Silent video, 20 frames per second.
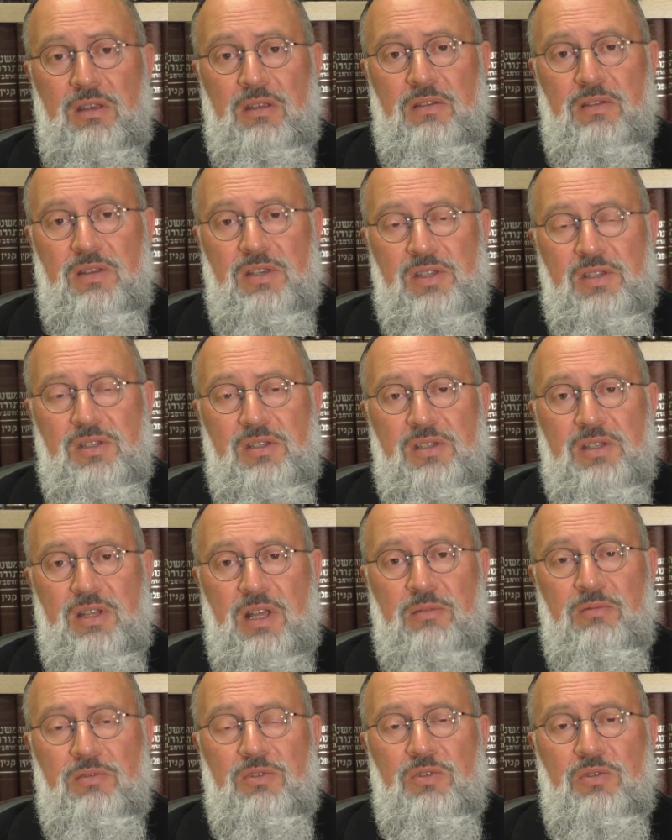This
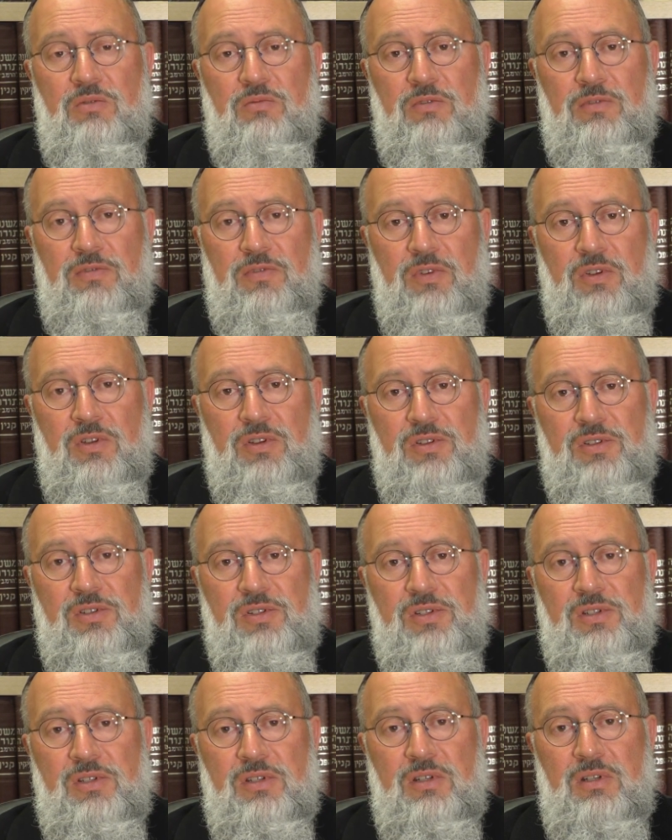statement
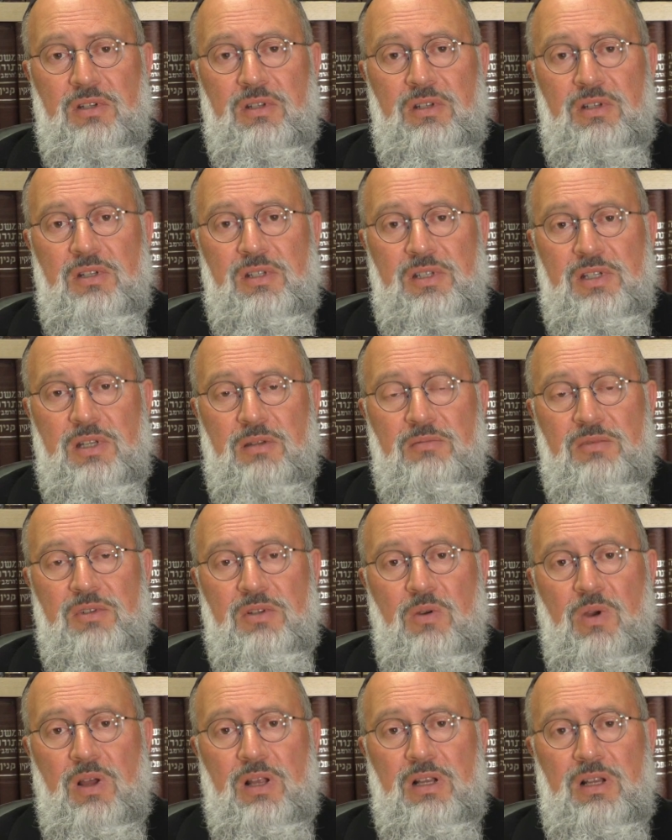refers it seems
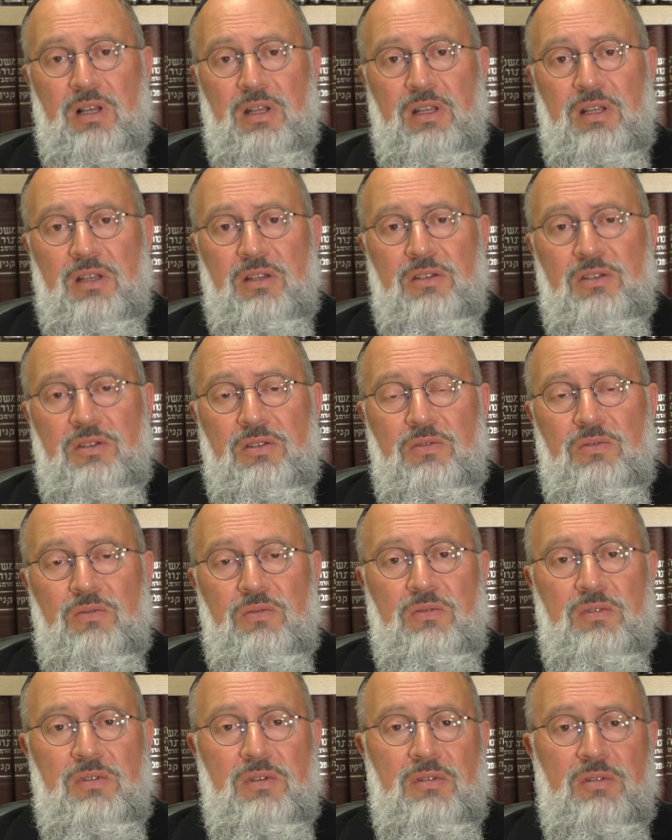quite clear
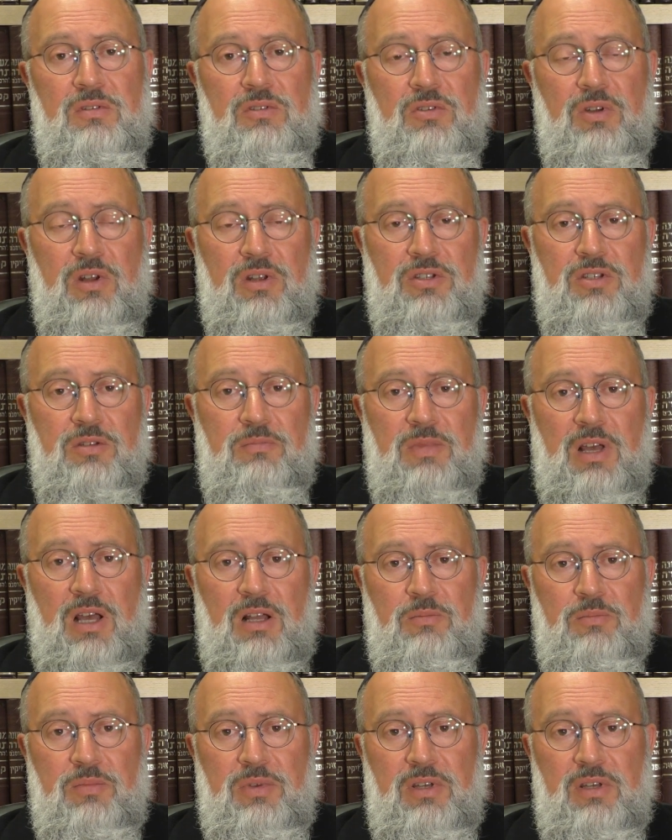to Torah
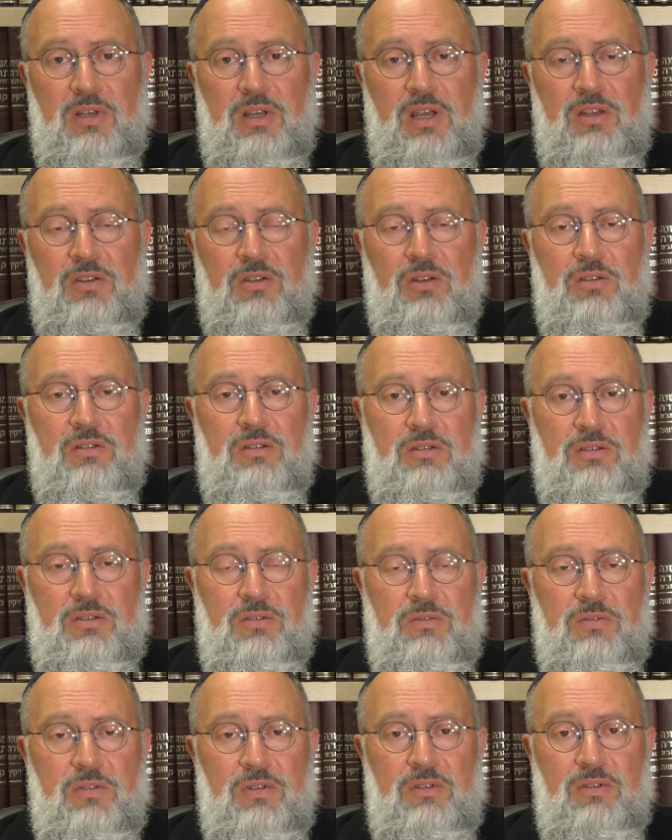Ba'al Peh and not
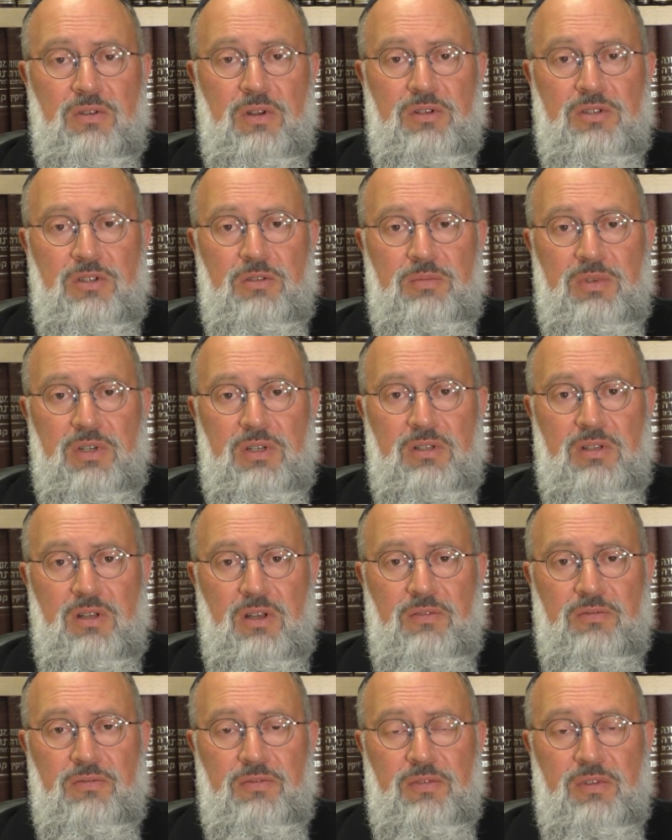to the Torah
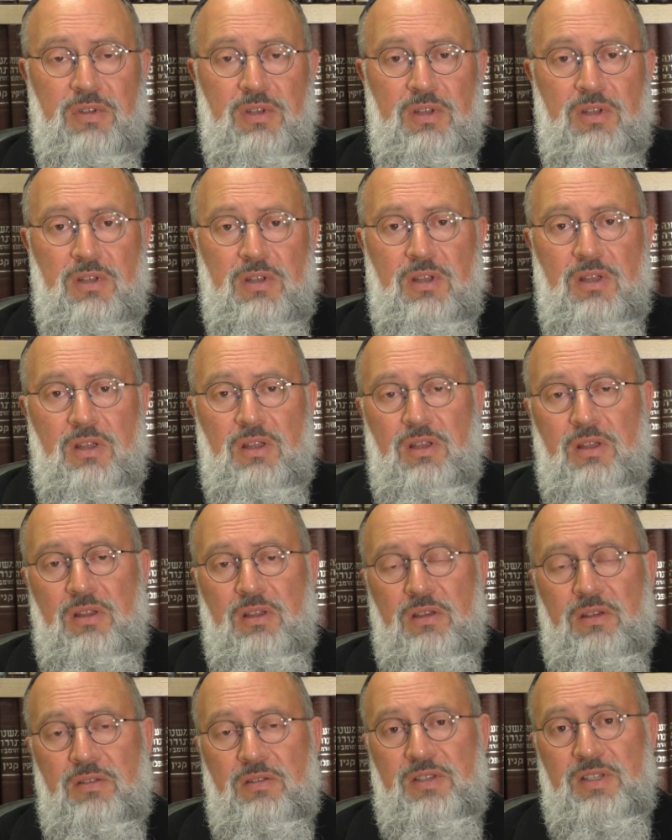Bichtav.
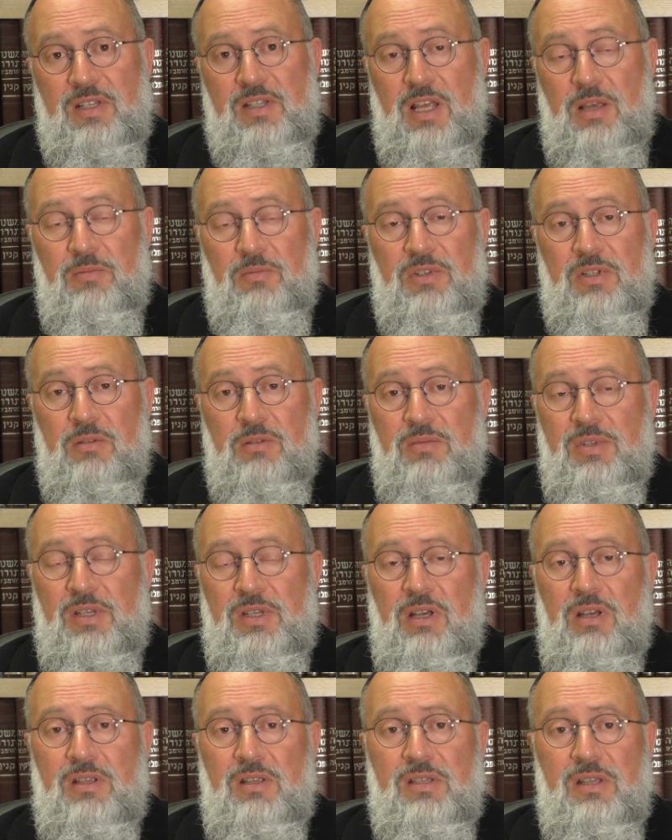The statement in
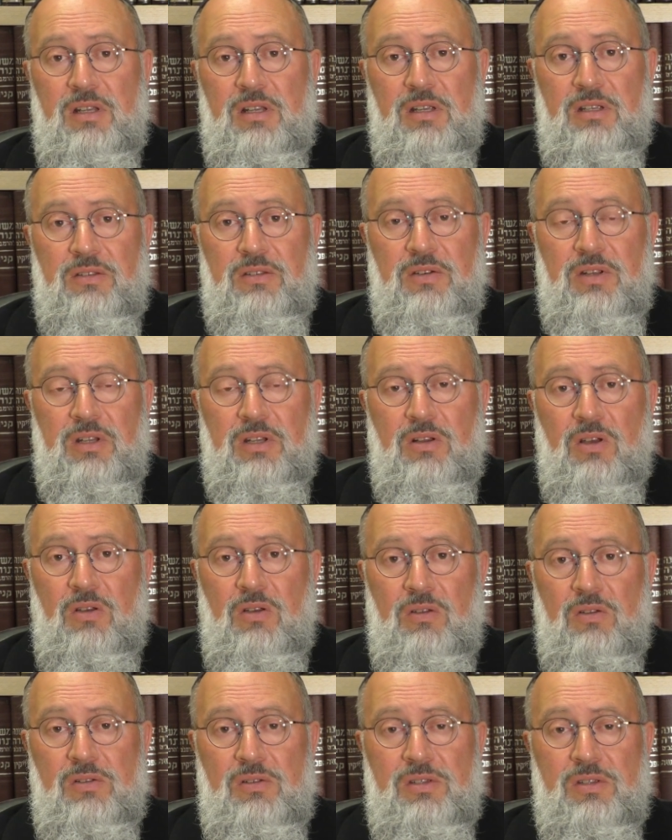Masechet Sanhedrin
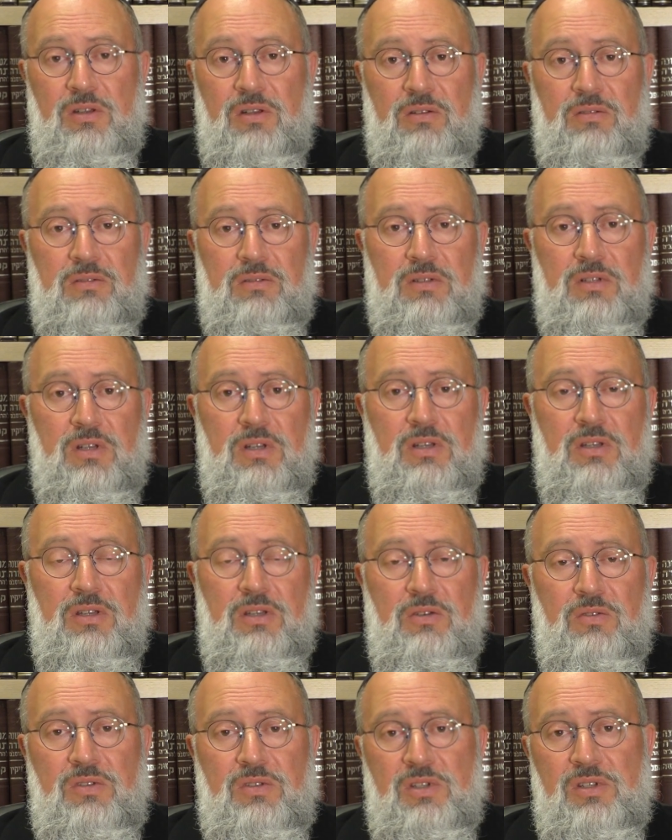also
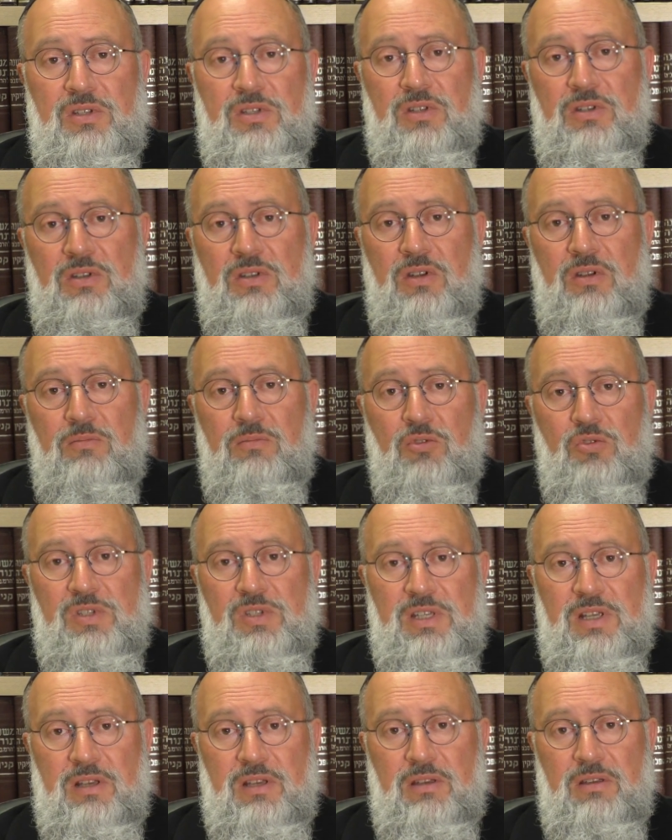uses the term
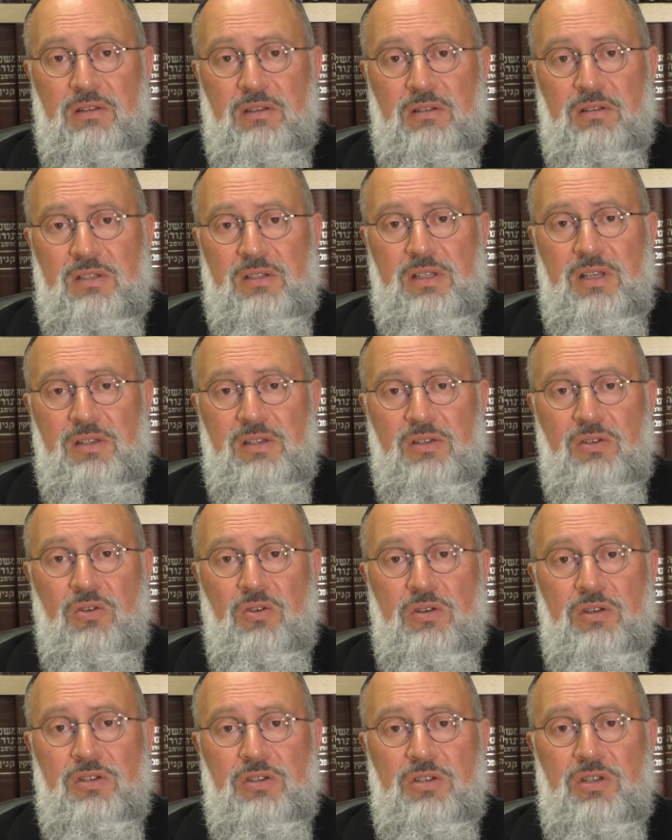osek. It says
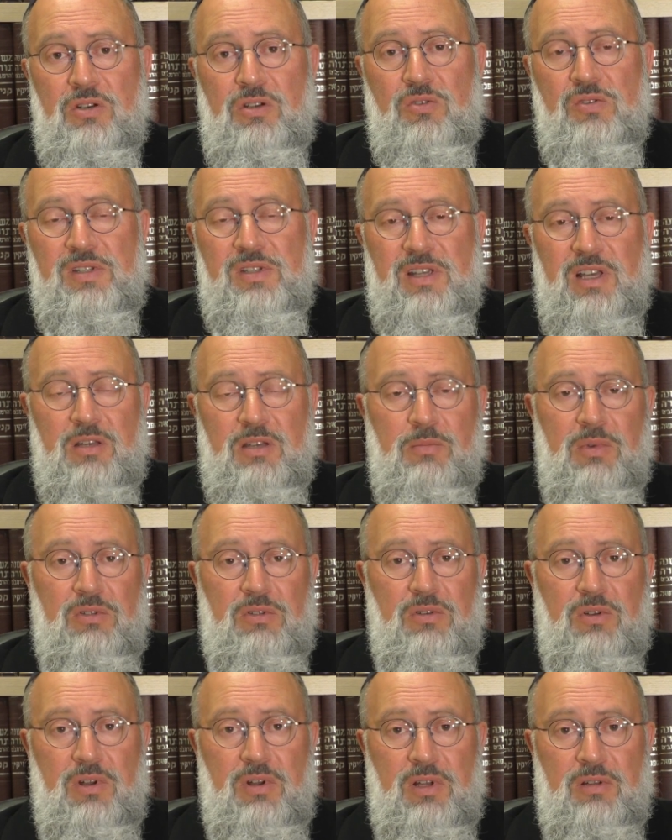goy she osek
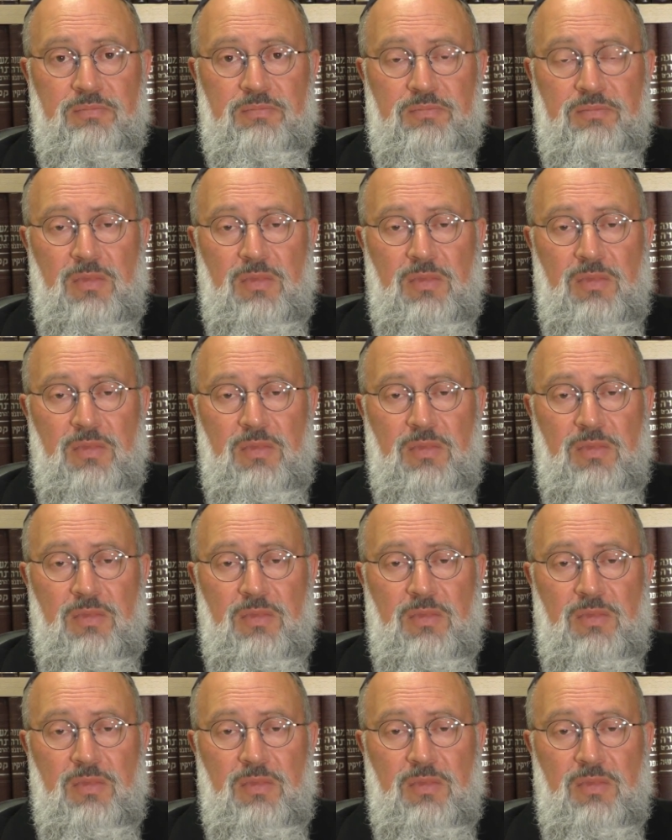batorah.